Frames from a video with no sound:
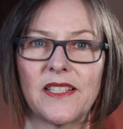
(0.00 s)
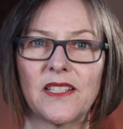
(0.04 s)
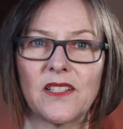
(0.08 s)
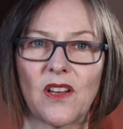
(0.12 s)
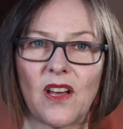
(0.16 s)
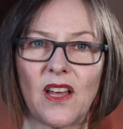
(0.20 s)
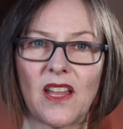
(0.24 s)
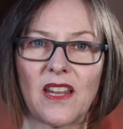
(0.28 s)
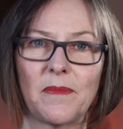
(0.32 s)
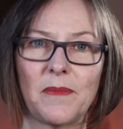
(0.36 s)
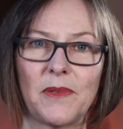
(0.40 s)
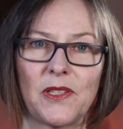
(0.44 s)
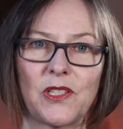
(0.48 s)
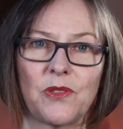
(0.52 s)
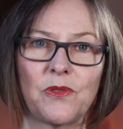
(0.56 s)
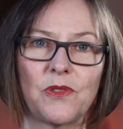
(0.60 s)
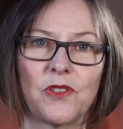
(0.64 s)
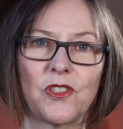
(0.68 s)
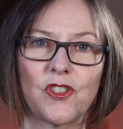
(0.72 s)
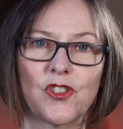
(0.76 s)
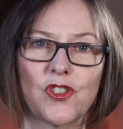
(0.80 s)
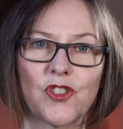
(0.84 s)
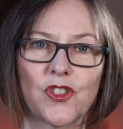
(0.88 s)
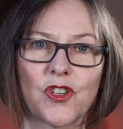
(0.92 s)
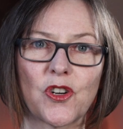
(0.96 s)
economy to
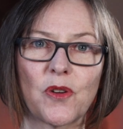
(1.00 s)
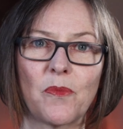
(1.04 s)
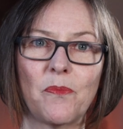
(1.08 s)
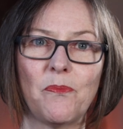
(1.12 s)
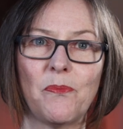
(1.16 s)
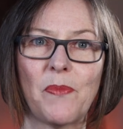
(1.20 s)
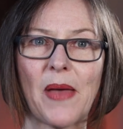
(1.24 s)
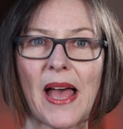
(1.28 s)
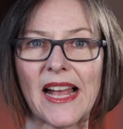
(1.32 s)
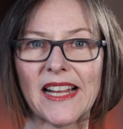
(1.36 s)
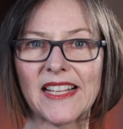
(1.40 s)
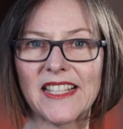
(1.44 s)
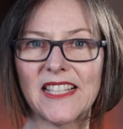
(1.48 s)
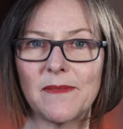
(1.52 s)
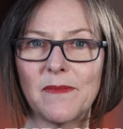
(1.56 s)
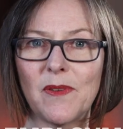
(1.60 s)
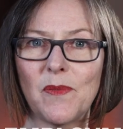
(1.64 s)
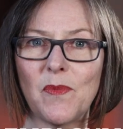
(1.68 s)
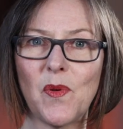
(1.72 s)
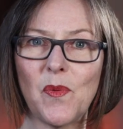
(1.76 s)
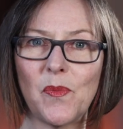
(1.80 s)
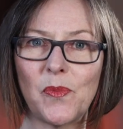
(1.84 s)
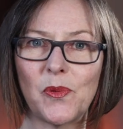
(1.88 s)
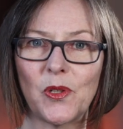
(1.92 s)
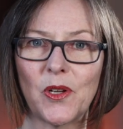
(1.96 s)
ensure
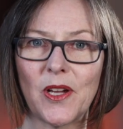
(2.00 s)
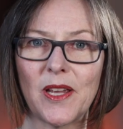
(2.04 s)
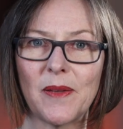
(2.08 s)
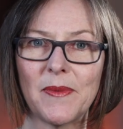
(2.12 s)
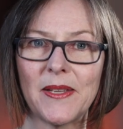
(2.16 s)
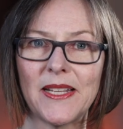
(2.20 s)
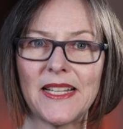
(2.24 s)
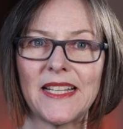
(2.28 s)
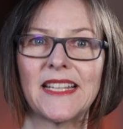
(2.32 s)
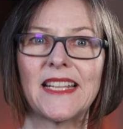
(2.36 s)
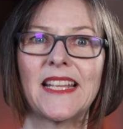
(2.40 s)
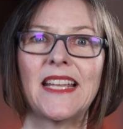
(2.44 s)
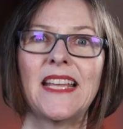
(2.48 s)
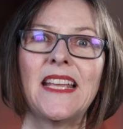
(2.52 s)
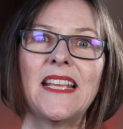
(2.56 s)
maximum employment,